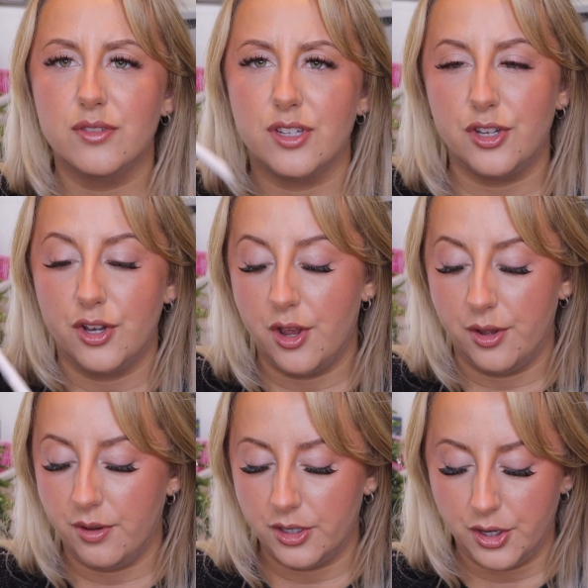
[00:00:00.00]
So I don't
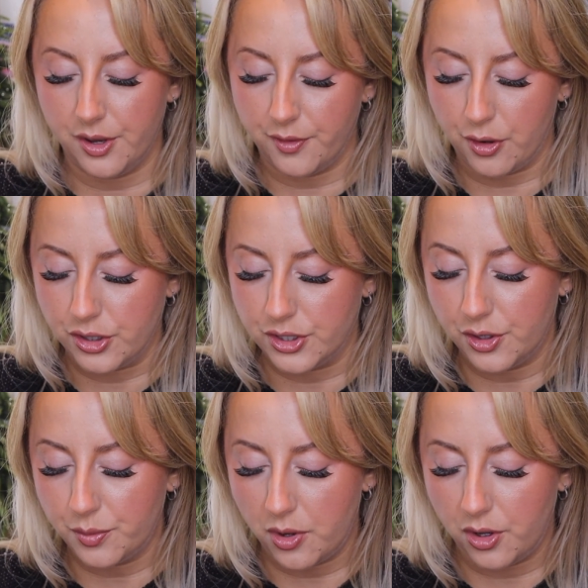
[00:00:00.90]
know if I got a
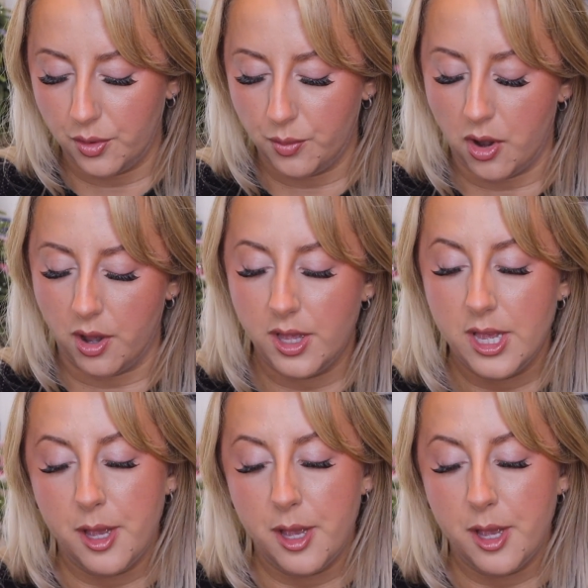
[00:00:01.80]
dud one or what,